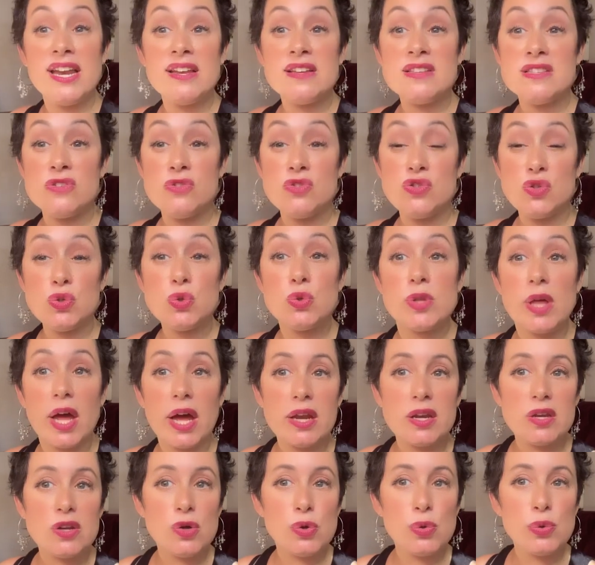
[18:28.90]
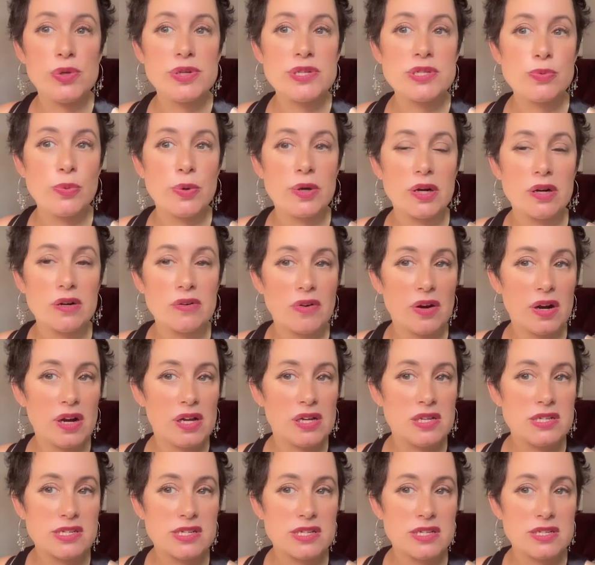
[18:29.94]
And as you do that, notice what
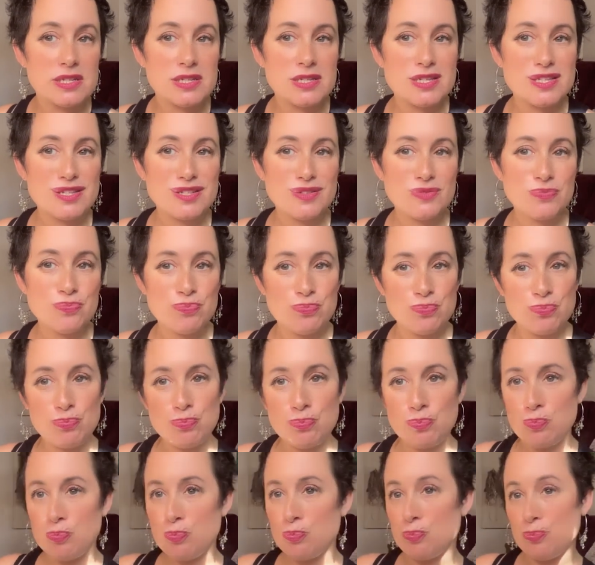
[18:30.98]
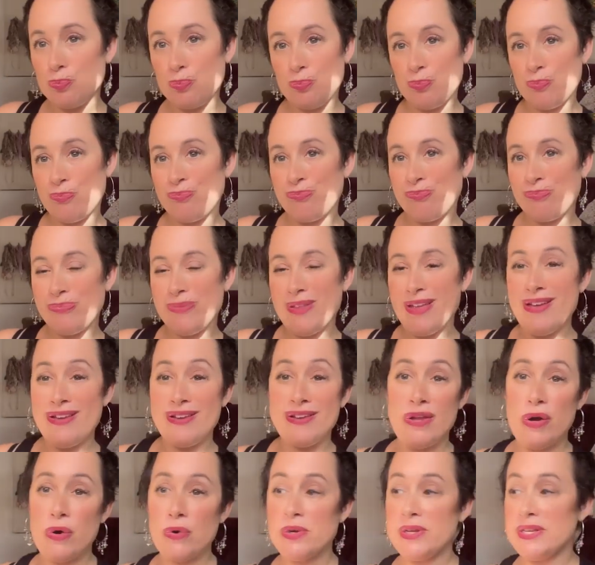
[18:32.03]
arises.
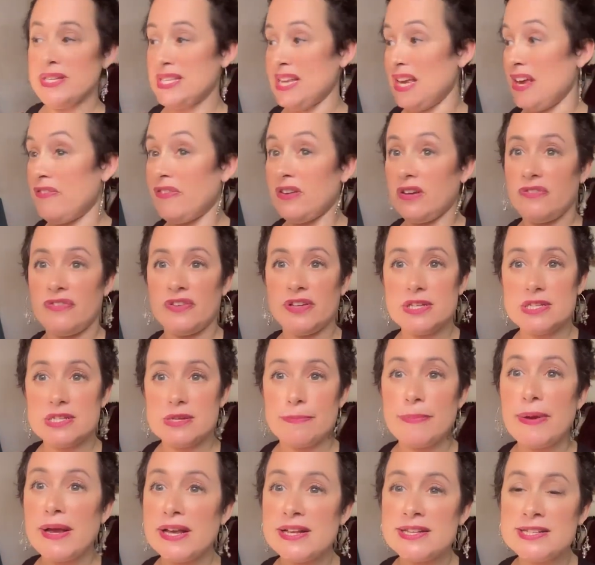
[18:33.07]
Notice if it feels